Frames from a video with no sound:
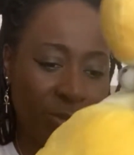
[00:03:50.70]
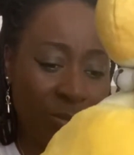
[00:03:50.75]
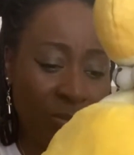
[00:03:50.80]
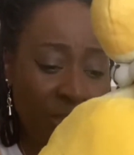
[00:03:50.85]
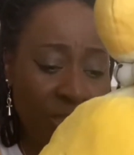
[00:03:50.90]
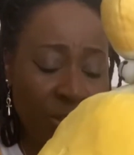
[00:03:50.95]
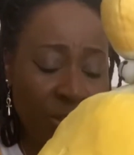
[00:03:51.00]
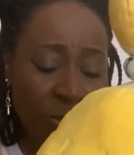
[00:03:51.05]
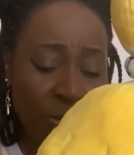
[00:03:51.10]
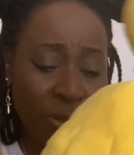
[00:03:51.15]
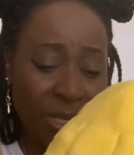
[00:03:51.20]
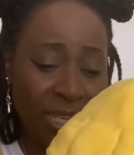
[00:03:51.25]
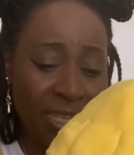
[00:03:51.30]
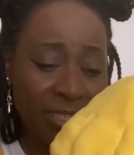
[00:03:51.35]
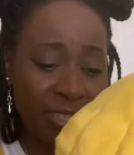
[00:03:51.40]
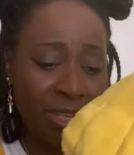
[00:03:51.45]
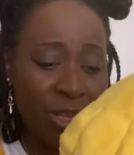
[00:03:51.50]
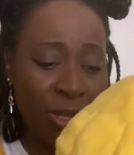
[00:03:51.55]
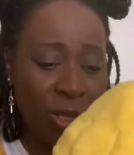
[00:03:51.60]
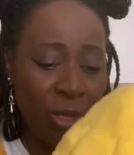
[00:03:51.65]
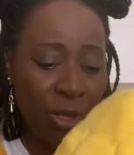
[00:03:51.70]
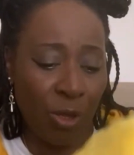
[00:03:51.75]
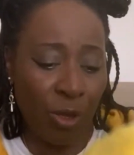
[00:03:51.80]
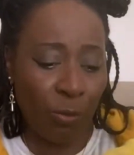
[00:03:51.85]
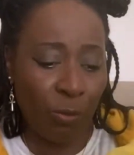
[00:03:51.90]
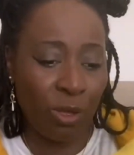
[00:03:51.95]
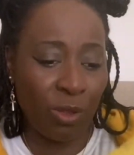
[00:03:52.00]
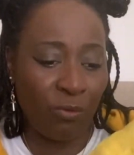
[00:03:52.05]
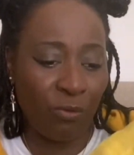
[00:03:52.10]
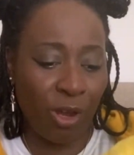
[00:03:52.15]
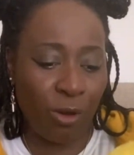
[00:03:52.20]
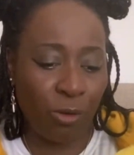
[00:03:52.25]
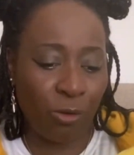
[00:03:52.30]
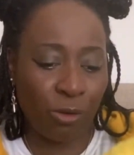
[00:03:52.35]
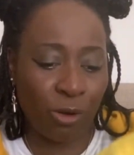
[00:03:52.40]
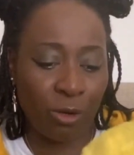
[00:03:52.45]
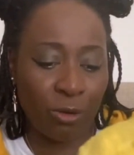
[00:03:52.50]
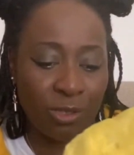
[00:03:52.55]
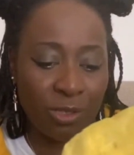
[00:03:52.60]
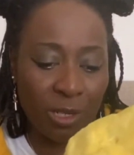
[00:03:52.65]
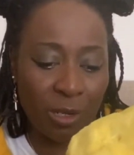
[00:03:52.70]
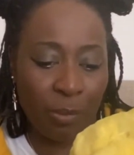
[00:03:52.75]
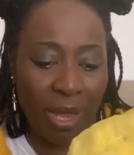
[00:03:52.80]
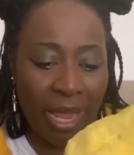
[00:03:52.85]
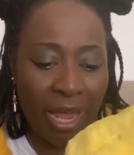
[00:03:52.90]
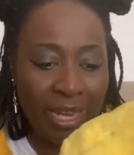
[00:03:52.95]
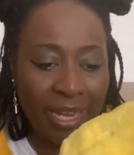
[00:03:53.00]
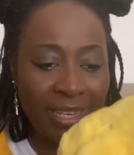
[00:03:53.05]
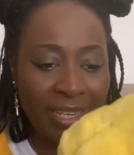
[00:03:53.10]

material it is, with velcros at the back.